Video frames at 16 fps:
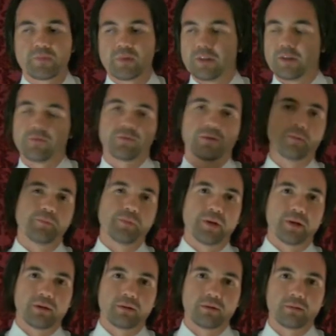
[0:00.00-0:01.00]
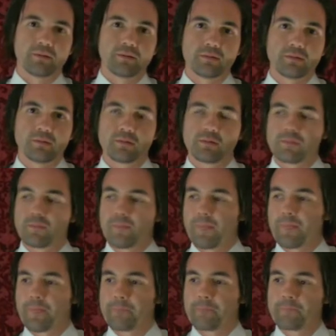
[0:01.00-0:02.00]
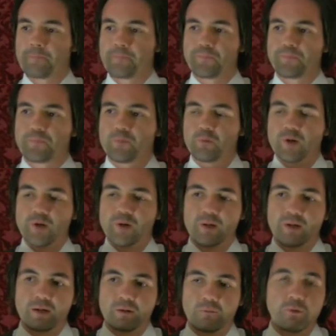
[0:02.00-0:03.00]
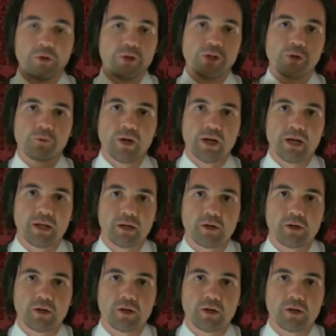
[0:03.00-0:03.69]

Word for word: And then from there, when, uh, when you're ready,